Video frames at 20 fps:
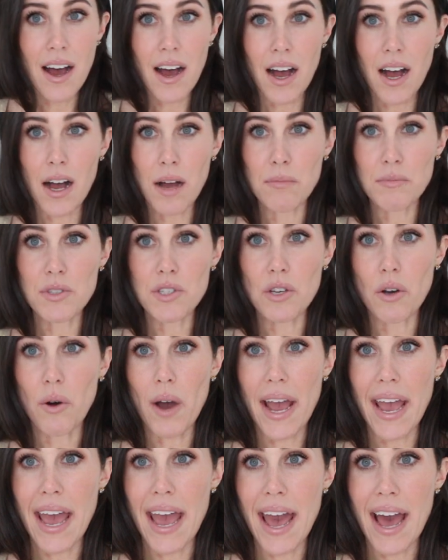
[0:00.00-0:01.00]
Um, so
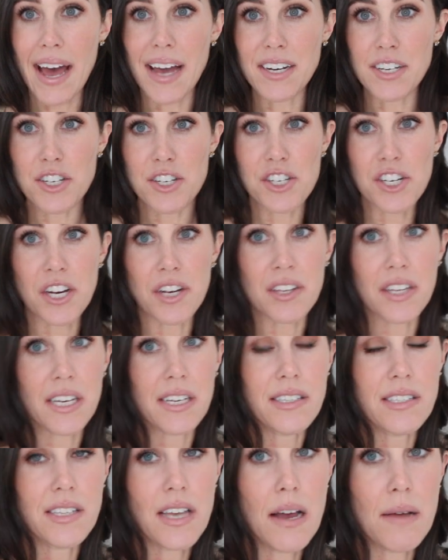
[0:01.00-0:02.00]
I had to share
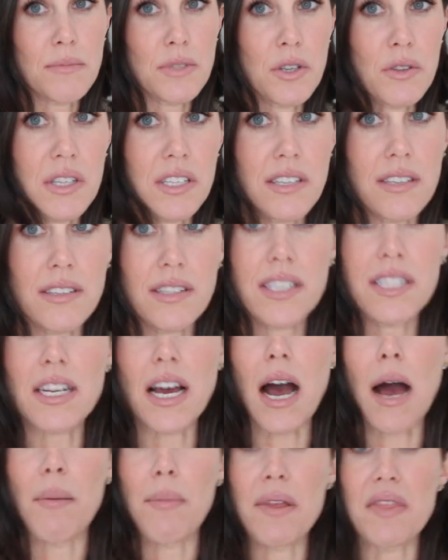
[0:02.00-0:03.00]
this. Um, so this is the
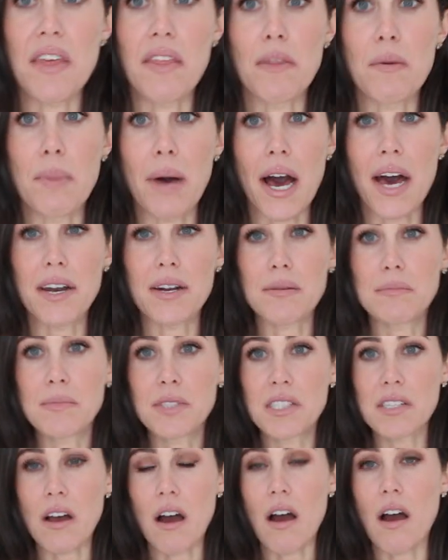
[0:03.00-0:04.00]
top and then the
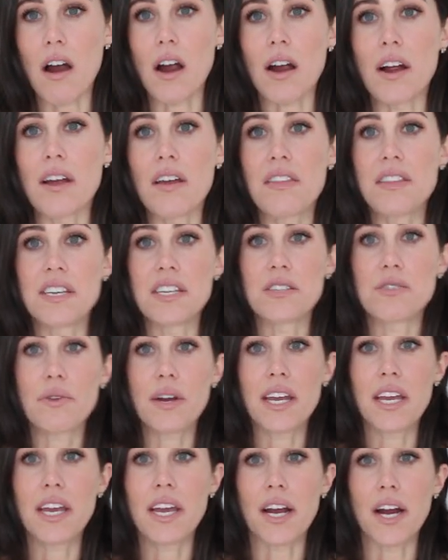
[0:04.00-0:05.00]
bottoms are these
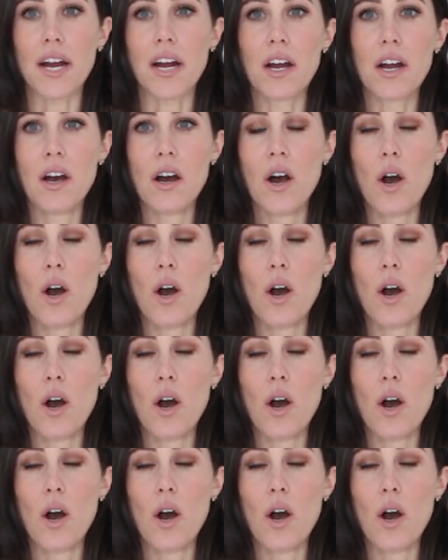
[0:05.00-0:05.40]
right here